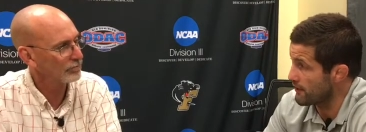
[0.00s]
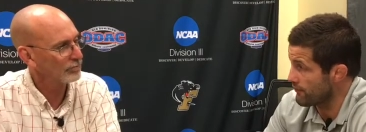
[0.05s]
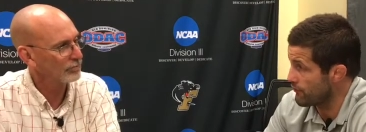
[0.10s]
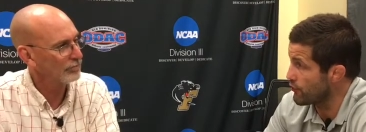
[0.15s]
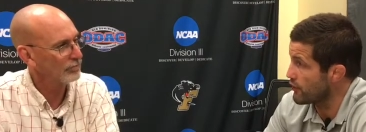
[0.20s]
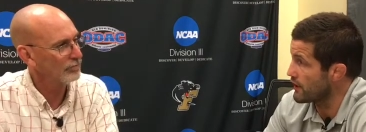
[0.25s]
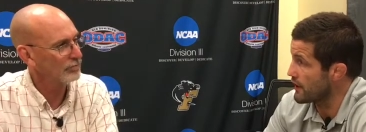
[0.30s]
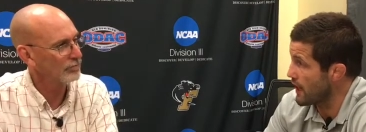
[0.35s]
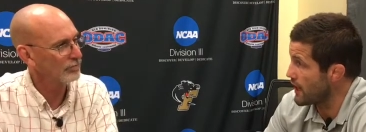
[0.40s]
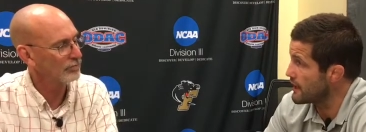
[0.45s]
Speaker 1: to
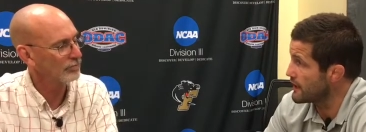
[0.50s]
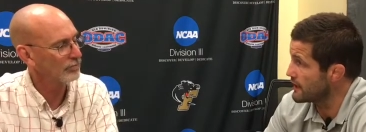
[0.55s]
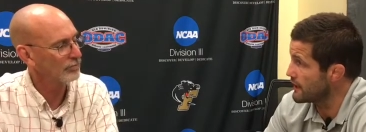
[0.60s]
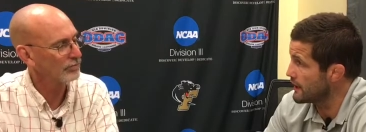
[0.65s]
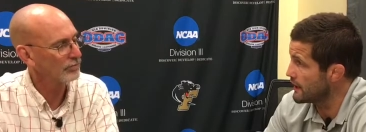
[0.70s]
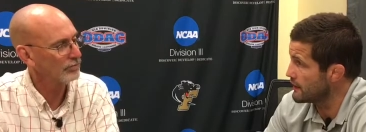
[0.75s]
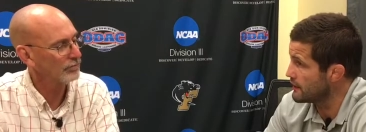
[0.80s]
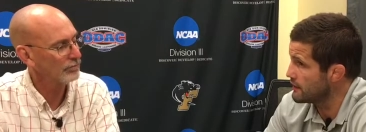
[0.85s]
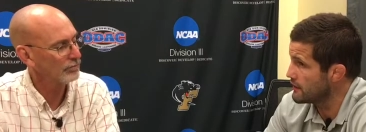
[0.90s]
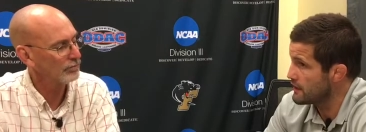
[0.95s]
49
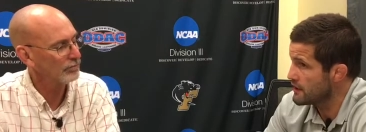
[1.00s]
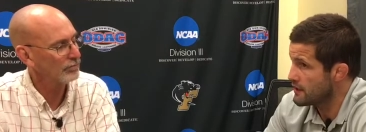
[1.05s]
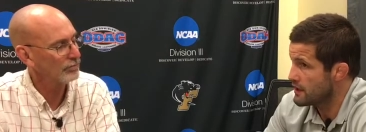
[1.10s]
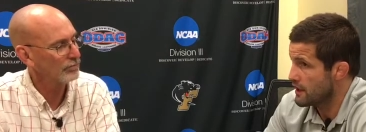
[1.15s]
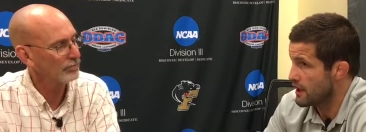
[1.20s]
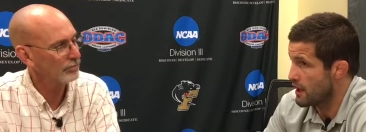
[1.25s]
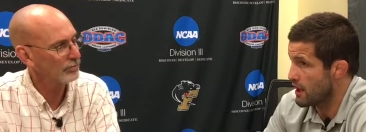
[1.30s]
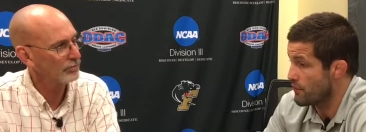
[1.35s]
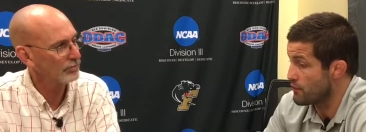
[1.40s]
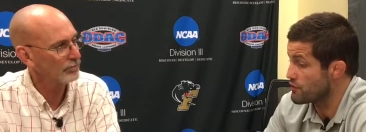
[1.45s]
again
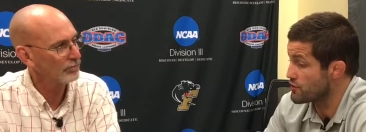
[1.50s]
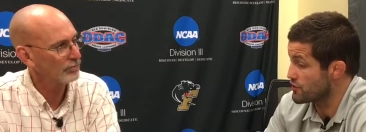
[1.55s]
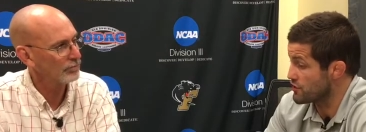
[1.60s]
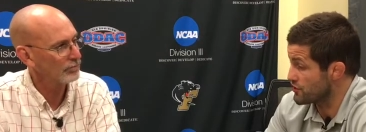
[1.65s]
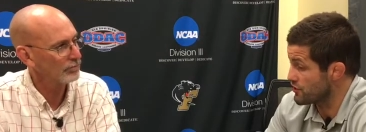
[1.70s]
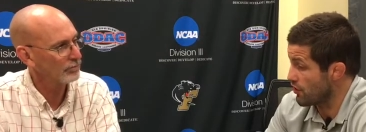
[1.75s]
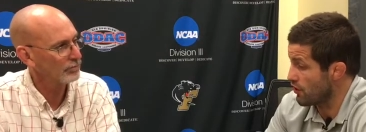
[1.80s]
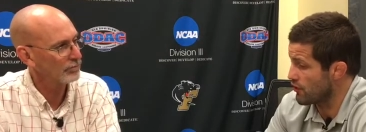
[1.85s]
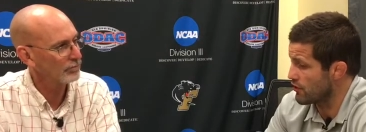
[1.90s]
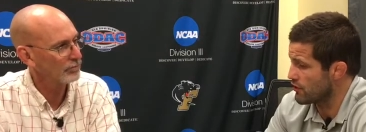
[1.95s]
I was a
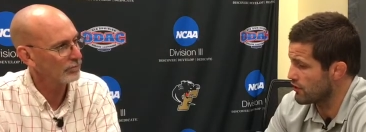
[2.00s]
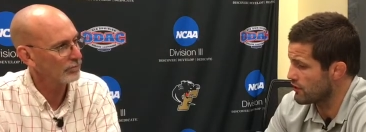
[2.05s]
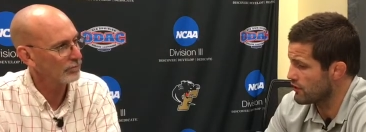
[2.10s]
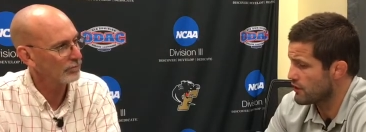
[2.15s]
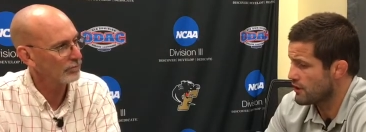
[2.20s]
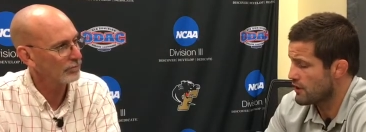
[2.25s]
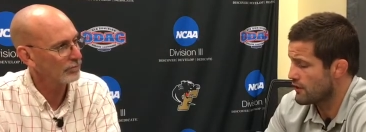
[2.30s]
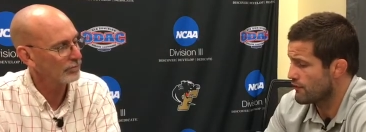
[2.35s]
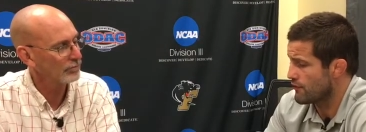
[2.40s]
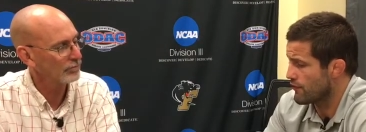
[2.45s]
starter
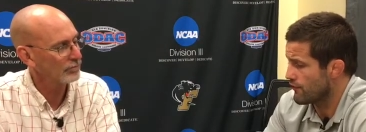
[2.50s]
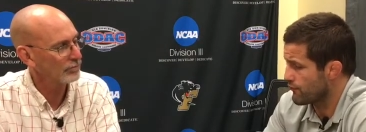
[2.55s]
for the